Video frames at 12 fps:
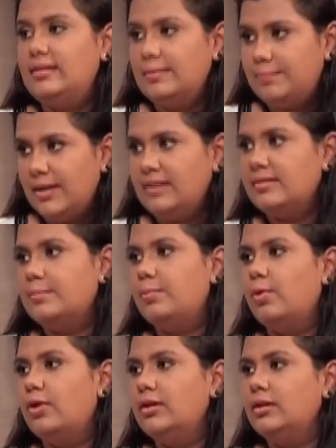depends
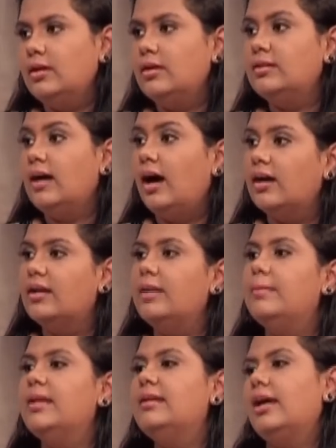upon the
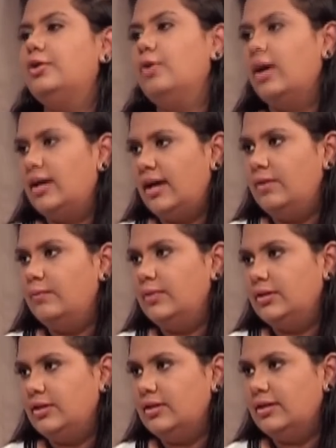agreement that you arrive
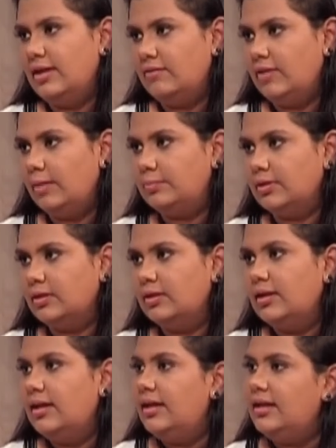with the developer.
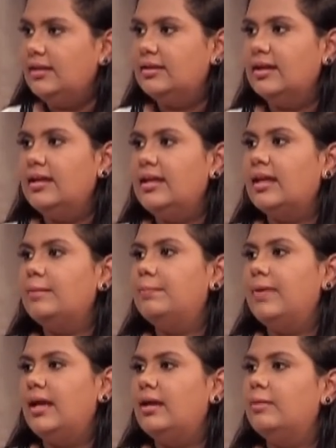Either he can
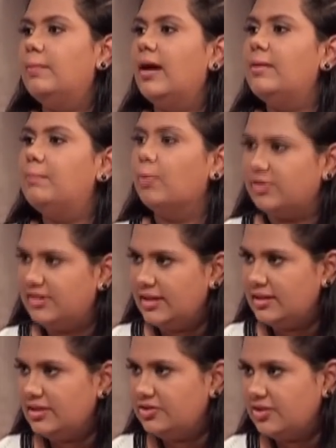pay it by
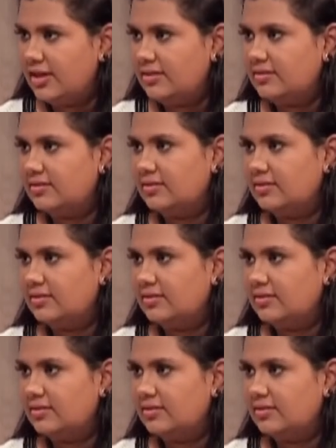post-dated checks,